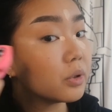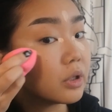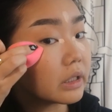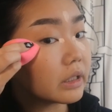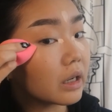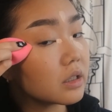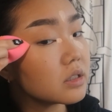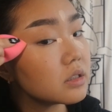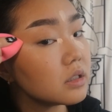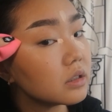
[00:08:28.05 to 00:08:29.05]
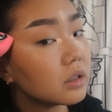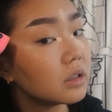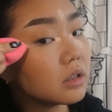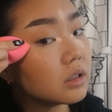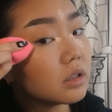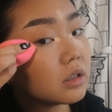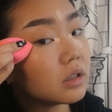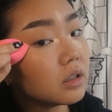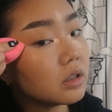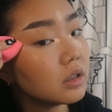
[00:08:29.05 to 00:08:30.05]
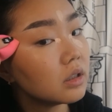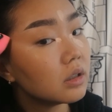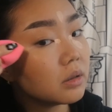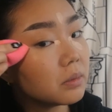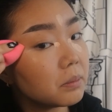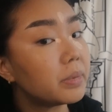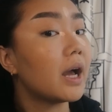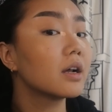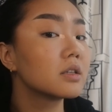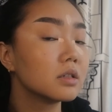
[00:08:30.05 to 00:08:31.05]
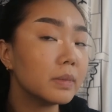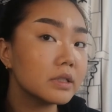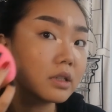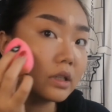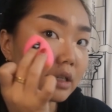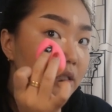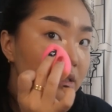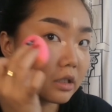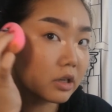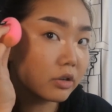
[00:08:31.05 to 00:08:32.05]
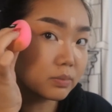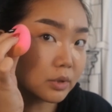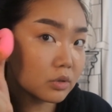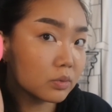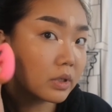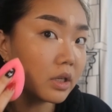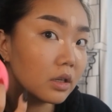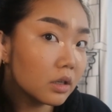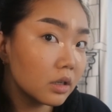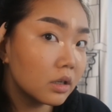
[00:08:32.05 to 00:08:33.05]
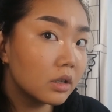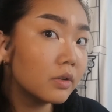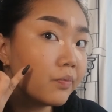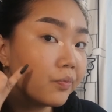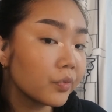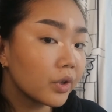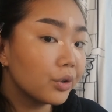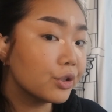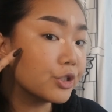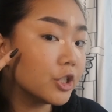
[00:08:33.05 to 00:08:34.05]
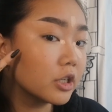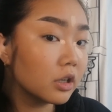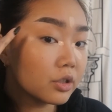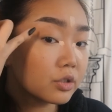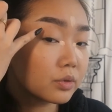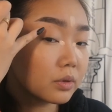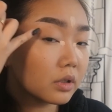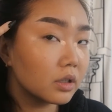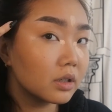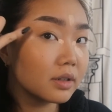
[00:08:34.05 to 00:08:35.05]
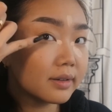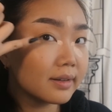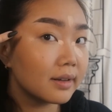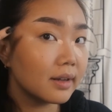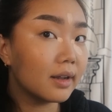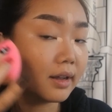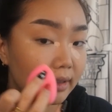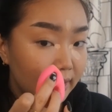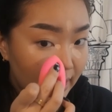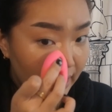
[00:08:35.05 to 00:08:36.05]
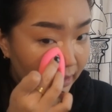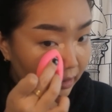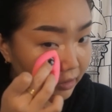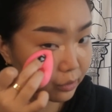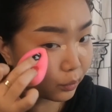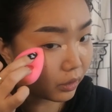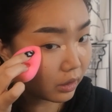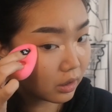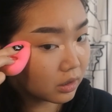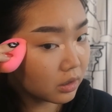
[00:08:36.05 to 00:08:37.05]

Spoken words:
pulling that concealer back. So basically the concealer goes between the cheek contour and the eye contour.